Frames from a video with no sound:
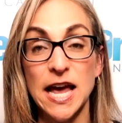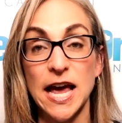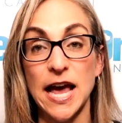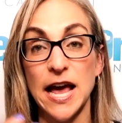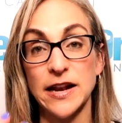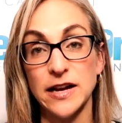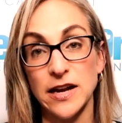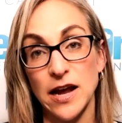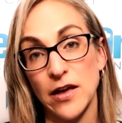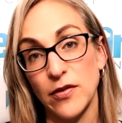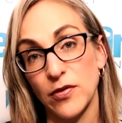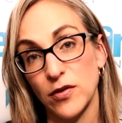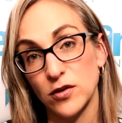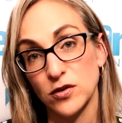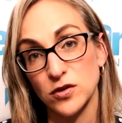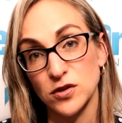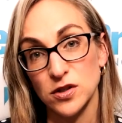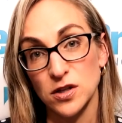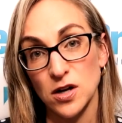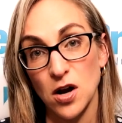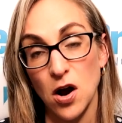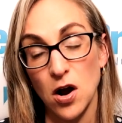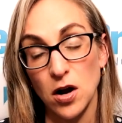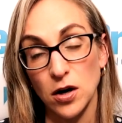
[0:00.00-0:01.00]
And then
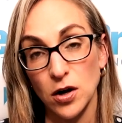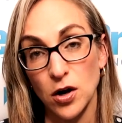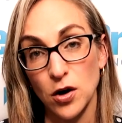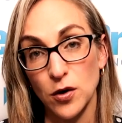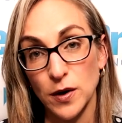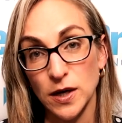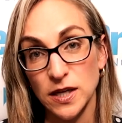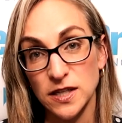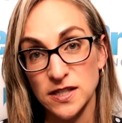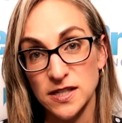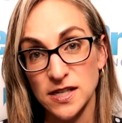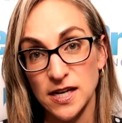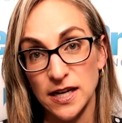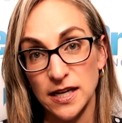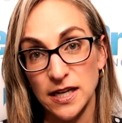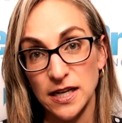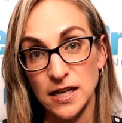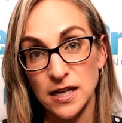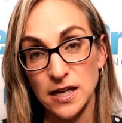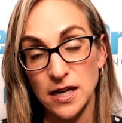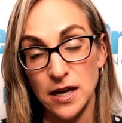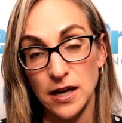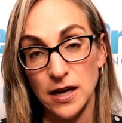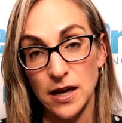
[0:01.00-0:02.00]
there's an ongoing
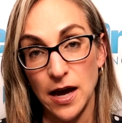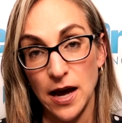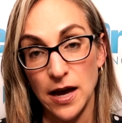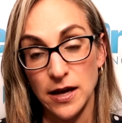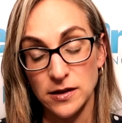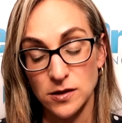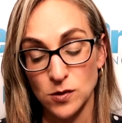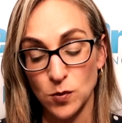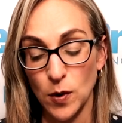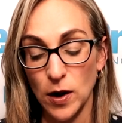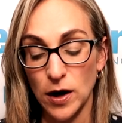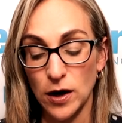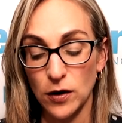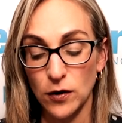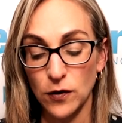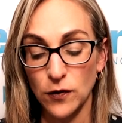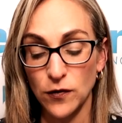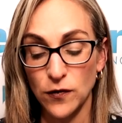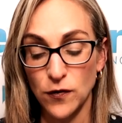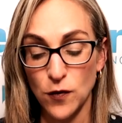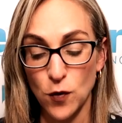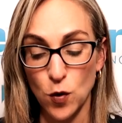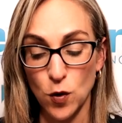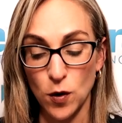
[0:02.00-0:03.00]
study as well
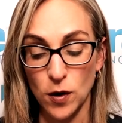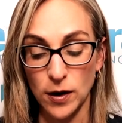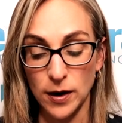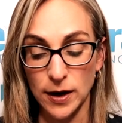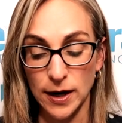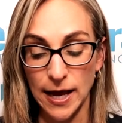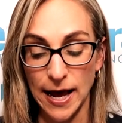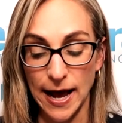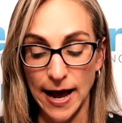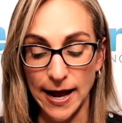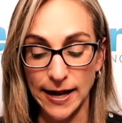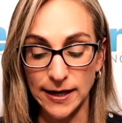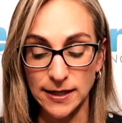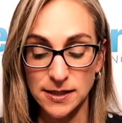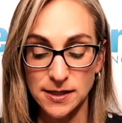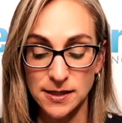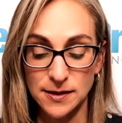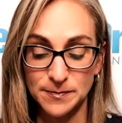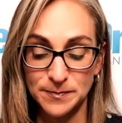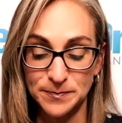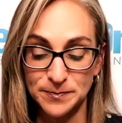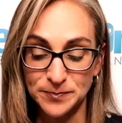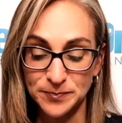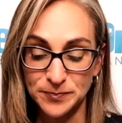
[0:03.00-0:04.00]
for
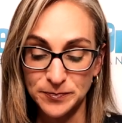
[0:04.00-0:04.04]
cats.